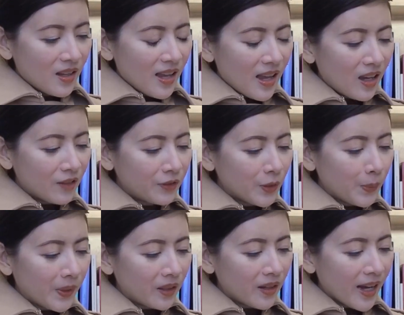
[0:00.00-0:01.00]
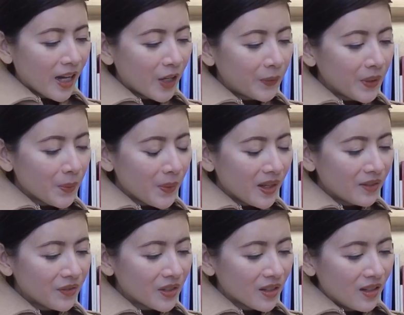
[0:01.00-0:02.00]
Everywhere Harry
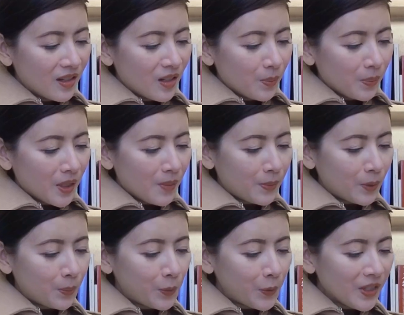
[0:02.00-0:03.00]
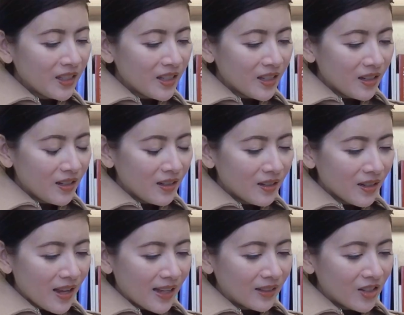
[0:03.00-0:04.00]
went, people pointed
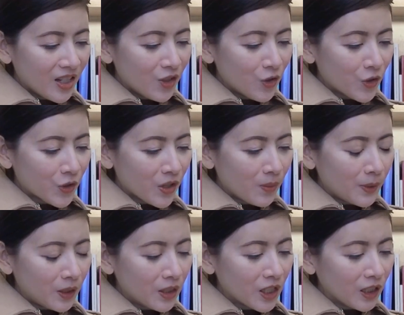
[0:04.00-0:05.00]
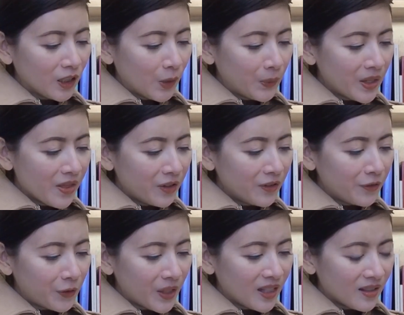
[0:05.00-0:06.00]
and didn't trouble to lower their
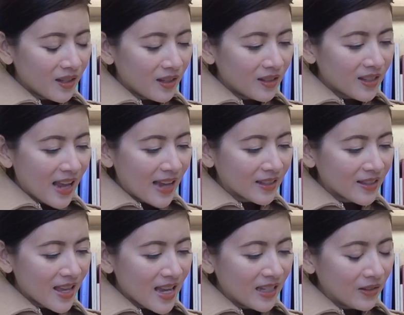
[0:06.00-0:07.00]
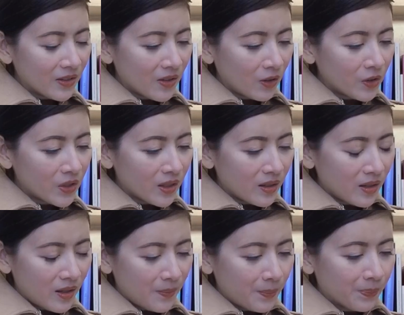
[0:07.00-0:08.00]
voices as they insulted
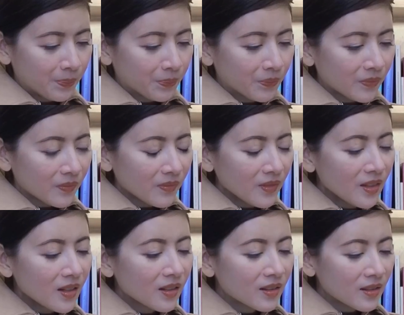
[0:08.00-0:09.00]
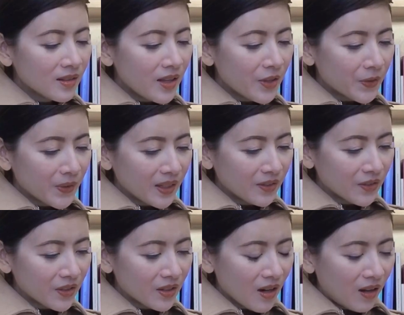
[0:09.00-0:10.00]
him.
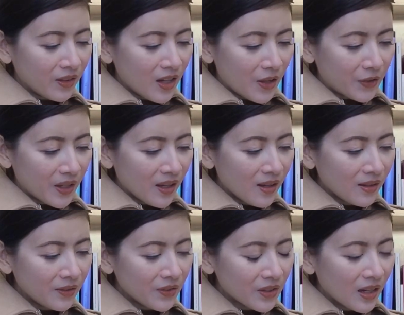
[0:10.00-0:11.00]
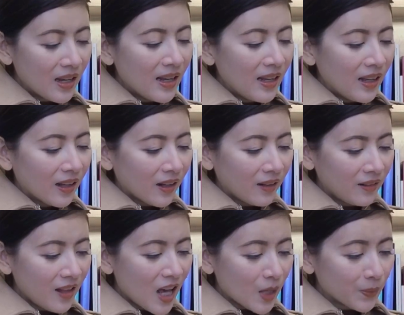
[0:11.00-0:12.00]
Slytherins, on the other hand,
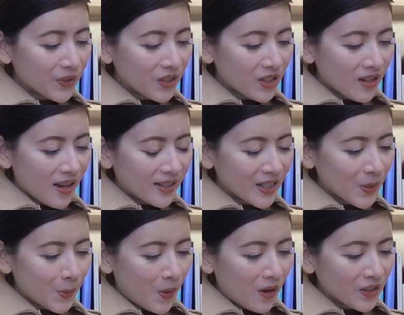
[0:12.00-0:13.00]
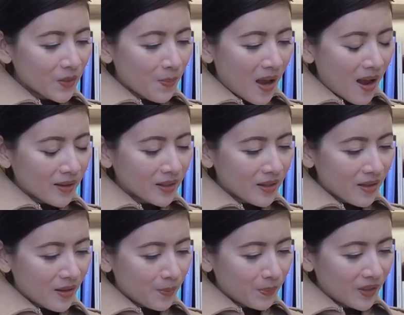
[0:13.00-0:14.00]
clapped as he walked past
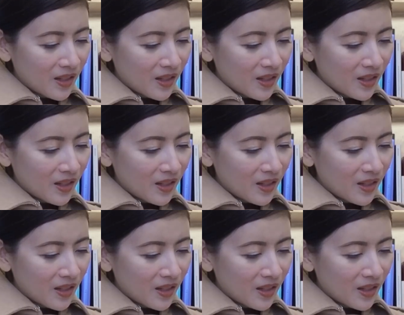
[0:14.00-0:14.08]
them,